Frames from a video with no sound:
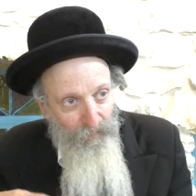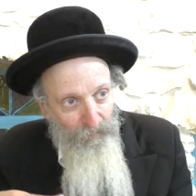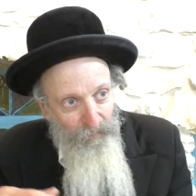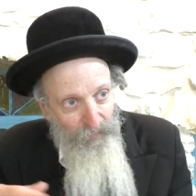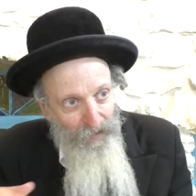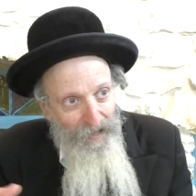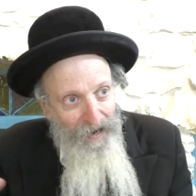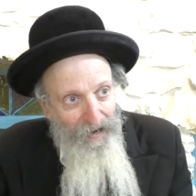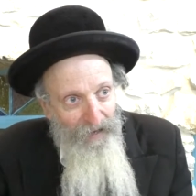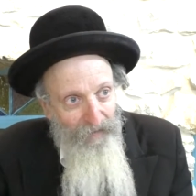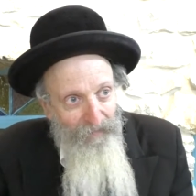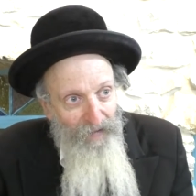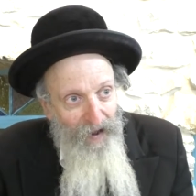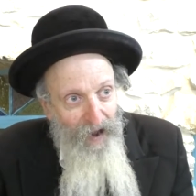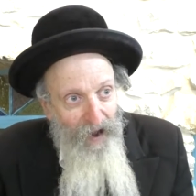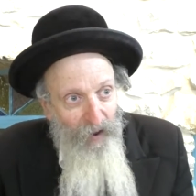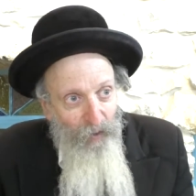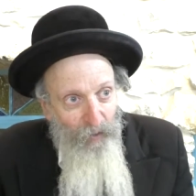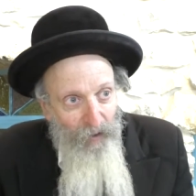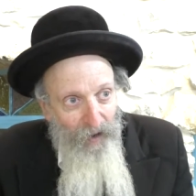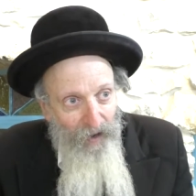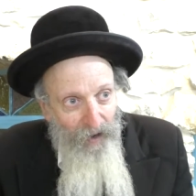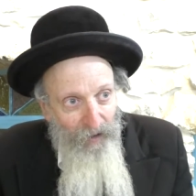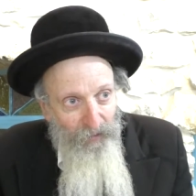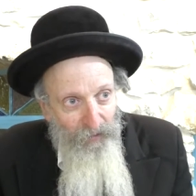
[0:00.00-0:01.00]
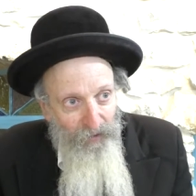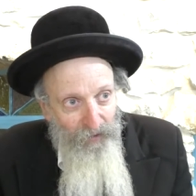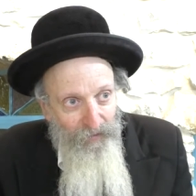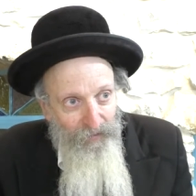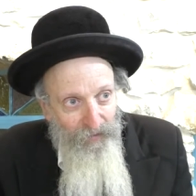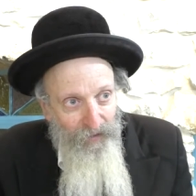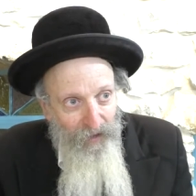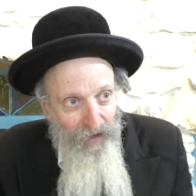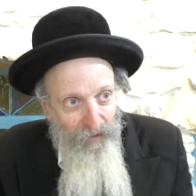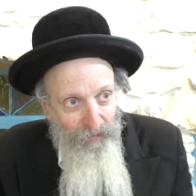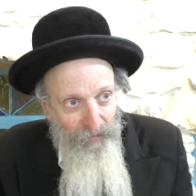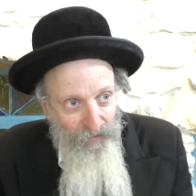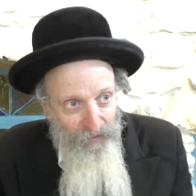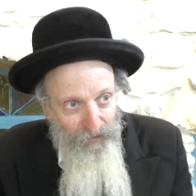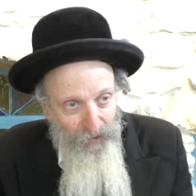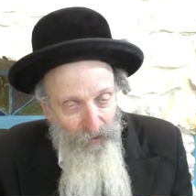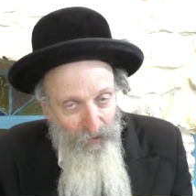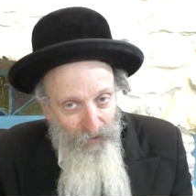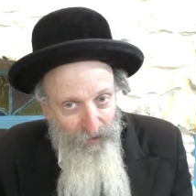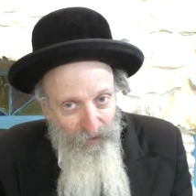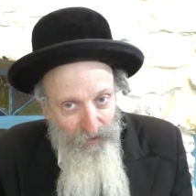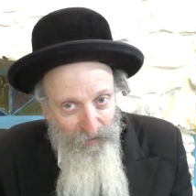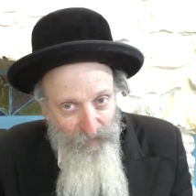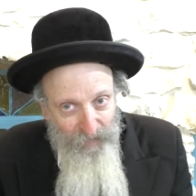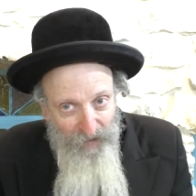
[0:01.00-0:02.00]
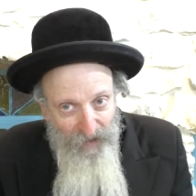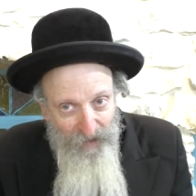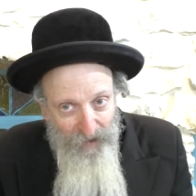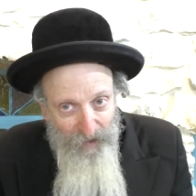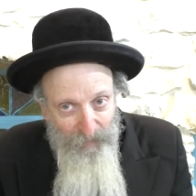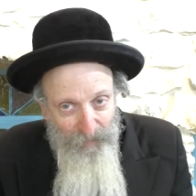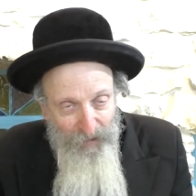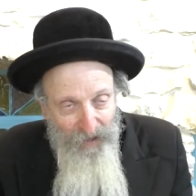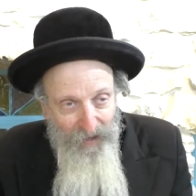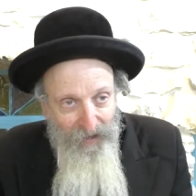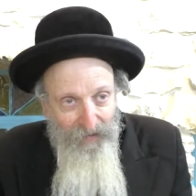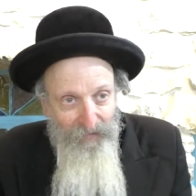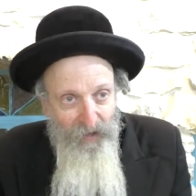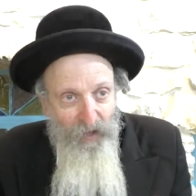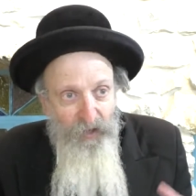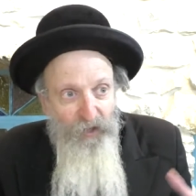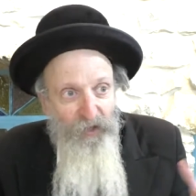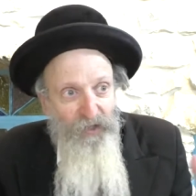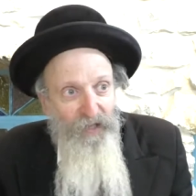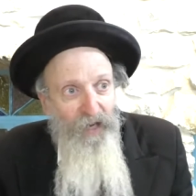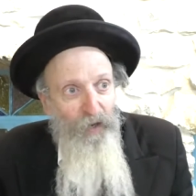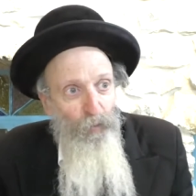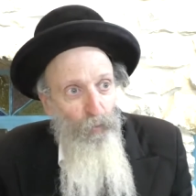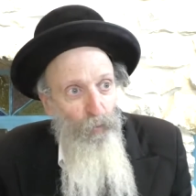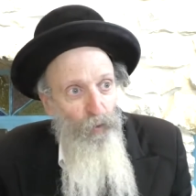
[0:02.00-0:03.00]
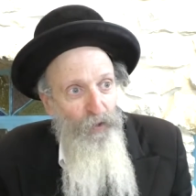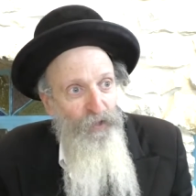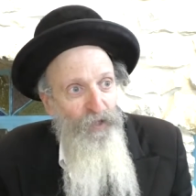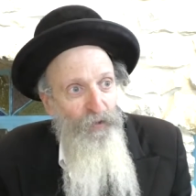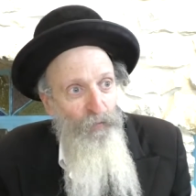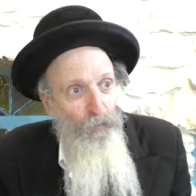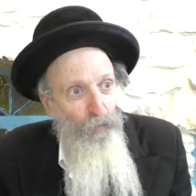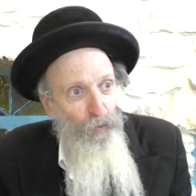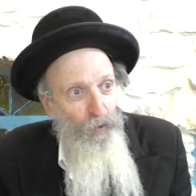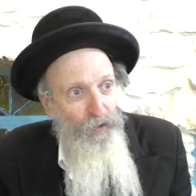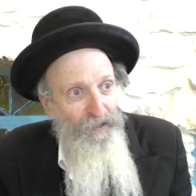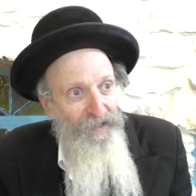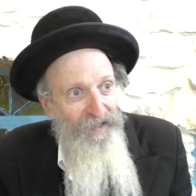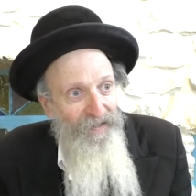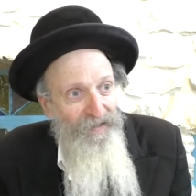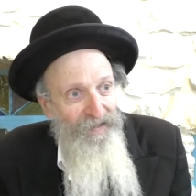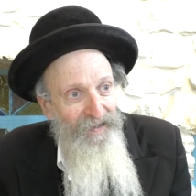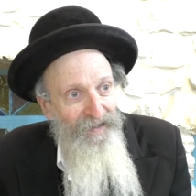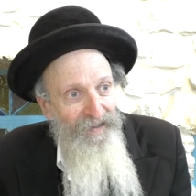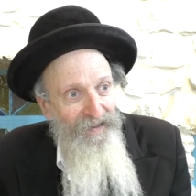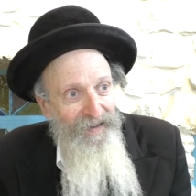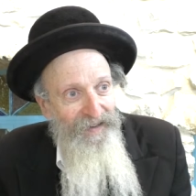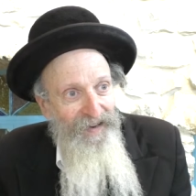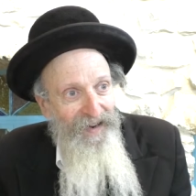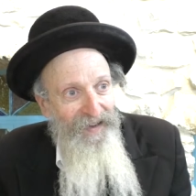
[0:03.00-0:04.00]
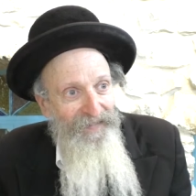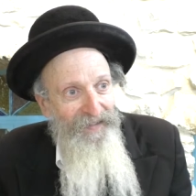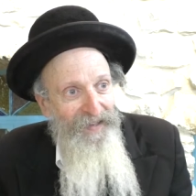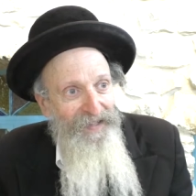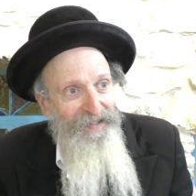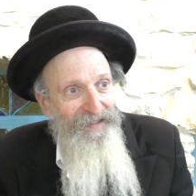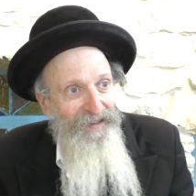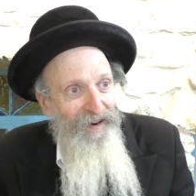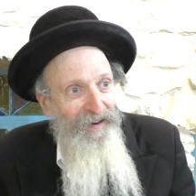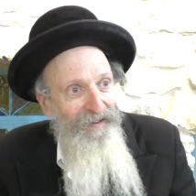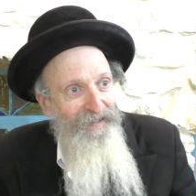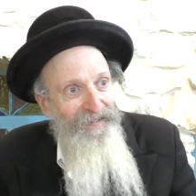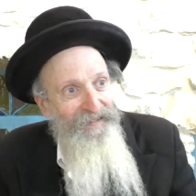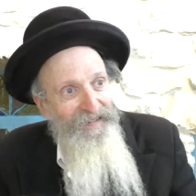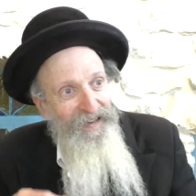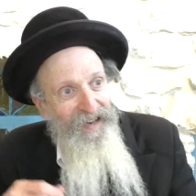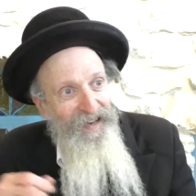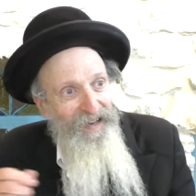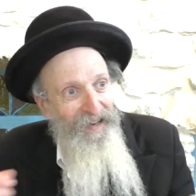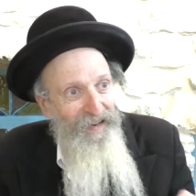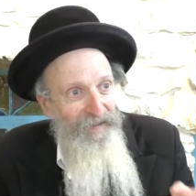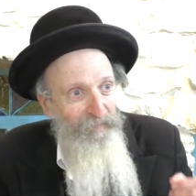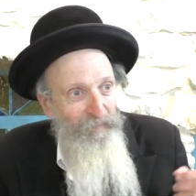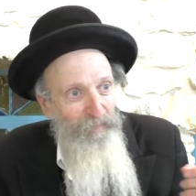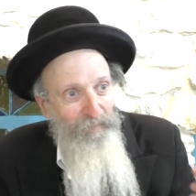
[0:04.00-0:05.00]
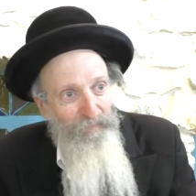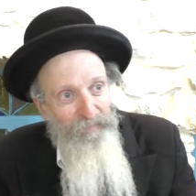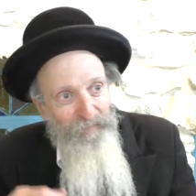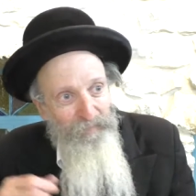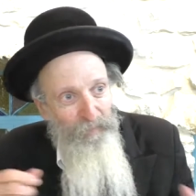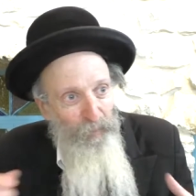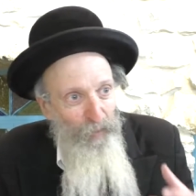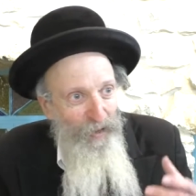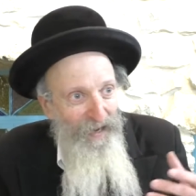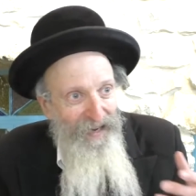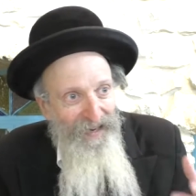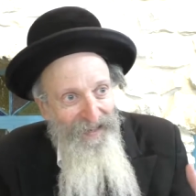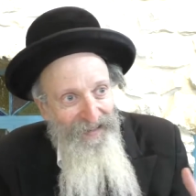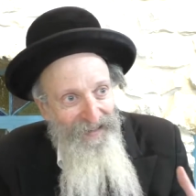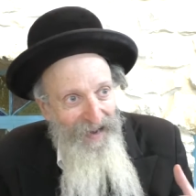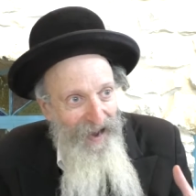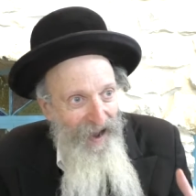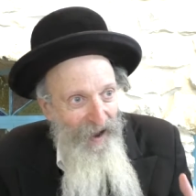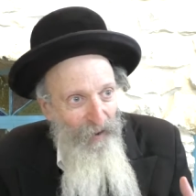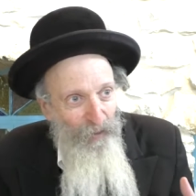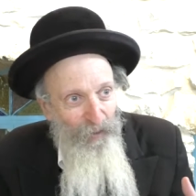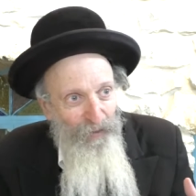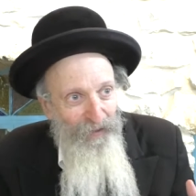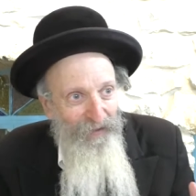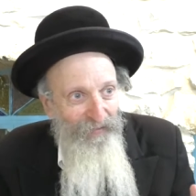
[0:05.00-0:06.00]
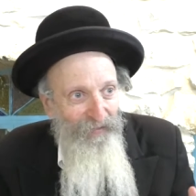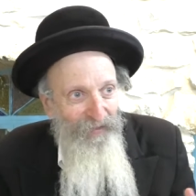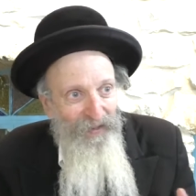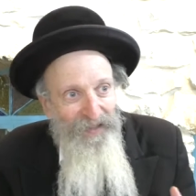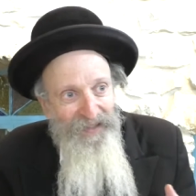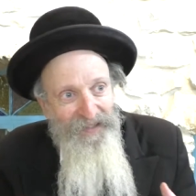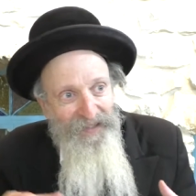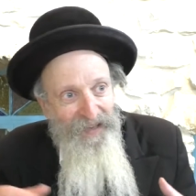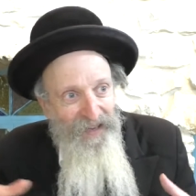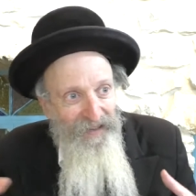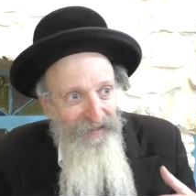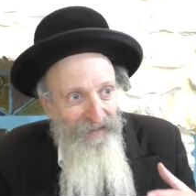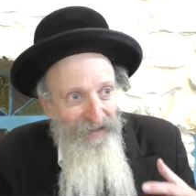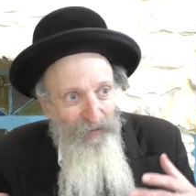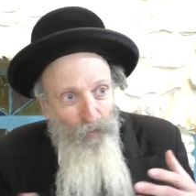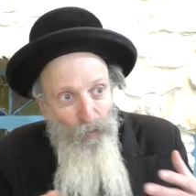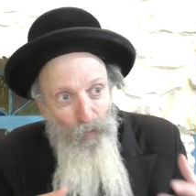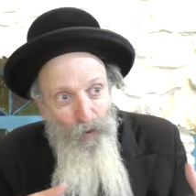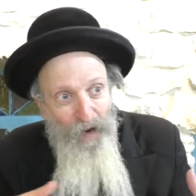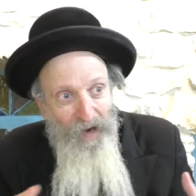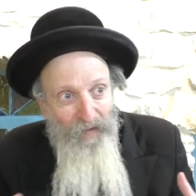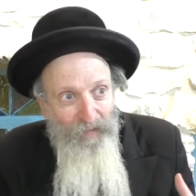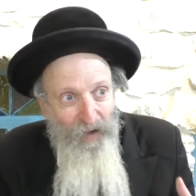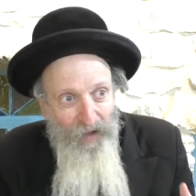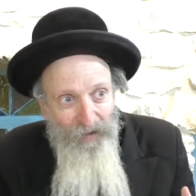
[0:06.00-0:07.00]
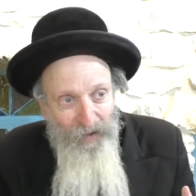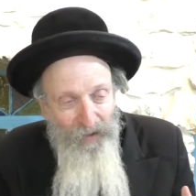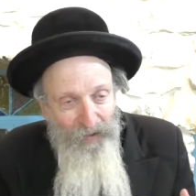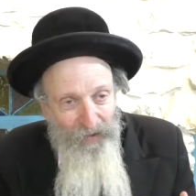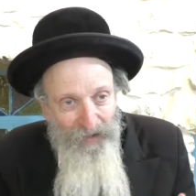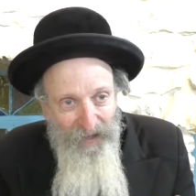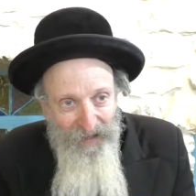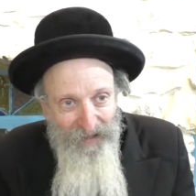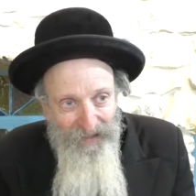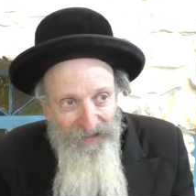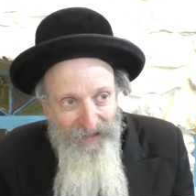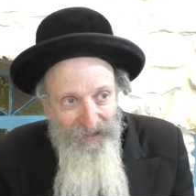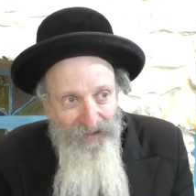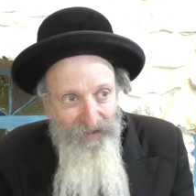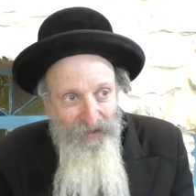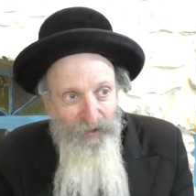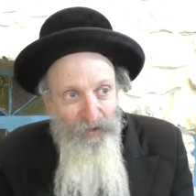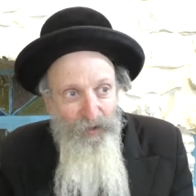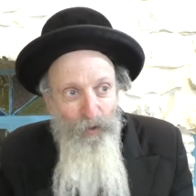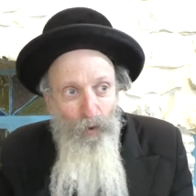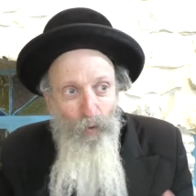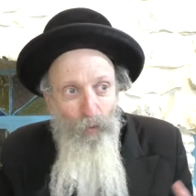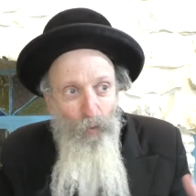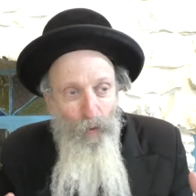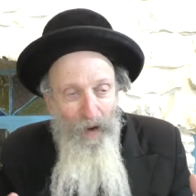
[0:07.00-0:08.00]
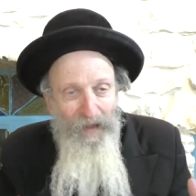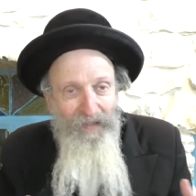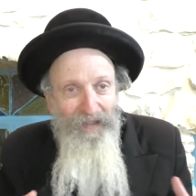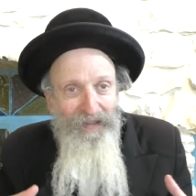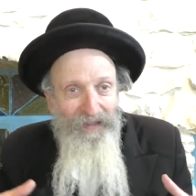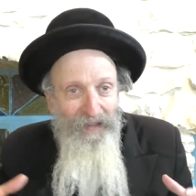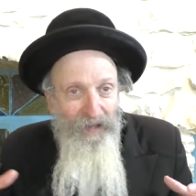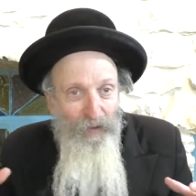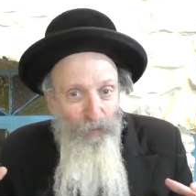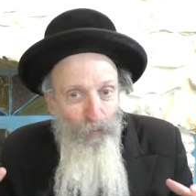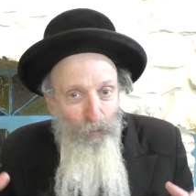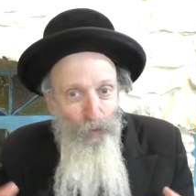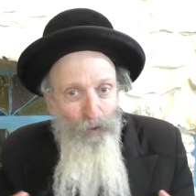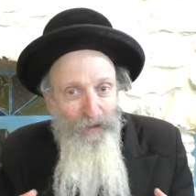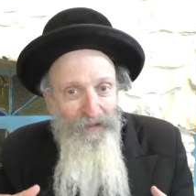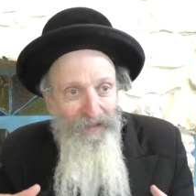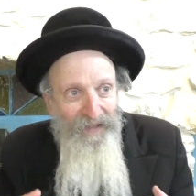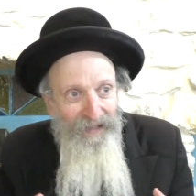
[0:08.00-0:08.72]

plan of how, how, they, how it's going to develop, they just get worse and worse and they start getting breaking down and things get in the way of other things and there's no way that they can work